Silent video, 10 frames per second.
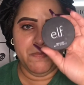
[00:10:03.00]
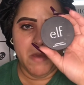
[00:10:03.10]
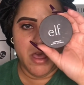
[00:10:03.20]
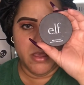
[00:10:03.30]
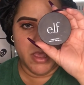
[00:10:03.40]

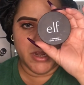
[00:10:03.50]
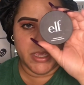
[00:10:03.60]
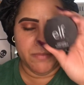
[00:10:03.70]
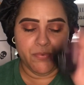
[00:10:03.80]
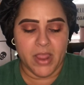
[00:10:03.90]

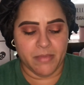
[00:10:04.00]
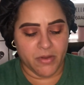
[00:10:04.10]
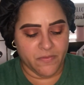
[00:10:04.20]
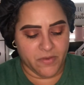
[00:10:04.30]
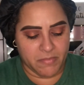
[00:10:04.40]
Putty
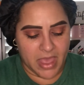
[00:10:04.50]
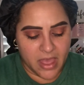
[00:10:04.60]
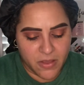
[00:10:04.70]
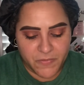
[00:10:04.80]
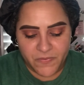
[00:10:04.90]
Primer from
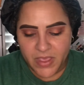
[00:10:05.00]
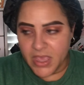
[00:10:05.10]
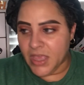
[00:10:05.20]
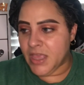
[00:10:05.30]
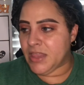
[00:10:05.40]
e.l.f.
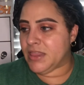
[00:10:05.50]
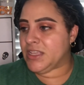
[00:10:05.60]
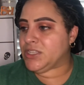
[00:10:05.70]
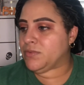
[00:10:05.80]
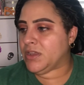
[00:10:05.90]

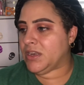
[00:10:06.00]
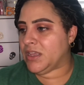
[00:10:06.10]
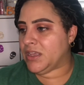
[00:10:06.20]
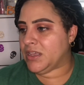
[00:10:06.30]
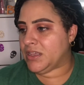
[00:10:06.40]
This one
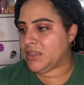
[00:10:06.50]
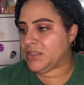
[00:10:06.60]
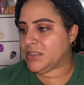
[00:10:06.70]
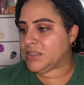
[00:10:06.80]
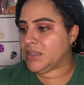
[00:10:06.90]

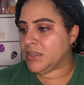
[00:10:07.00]
is